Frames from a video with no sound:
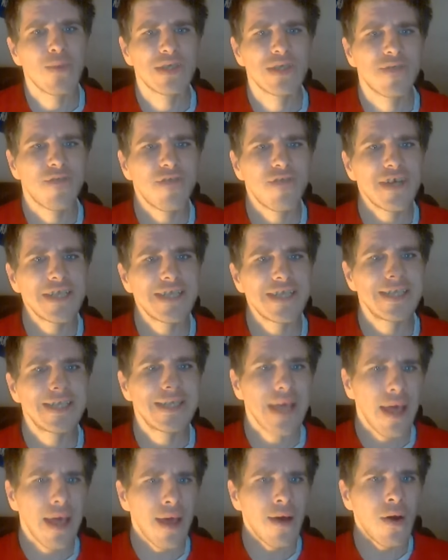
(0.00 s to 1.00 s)
was
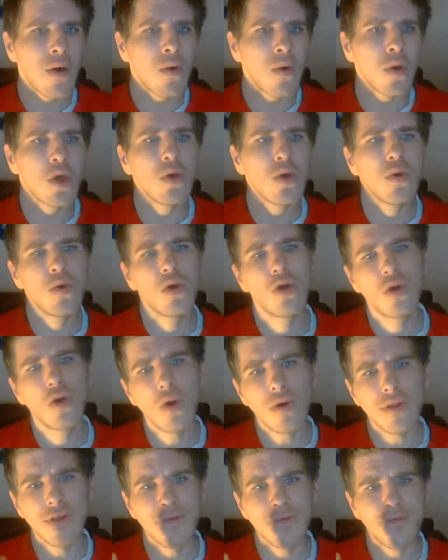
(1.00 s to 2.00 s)
Vidal who
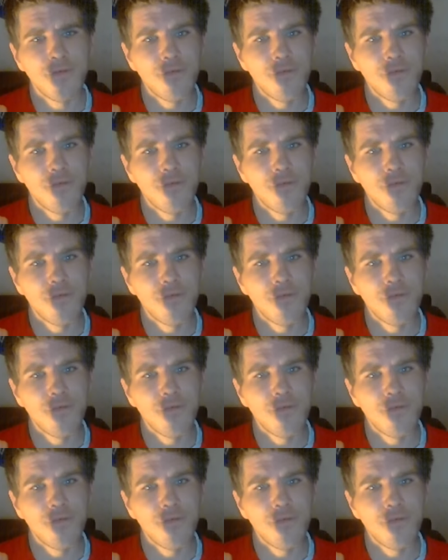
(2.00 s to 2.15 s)
got the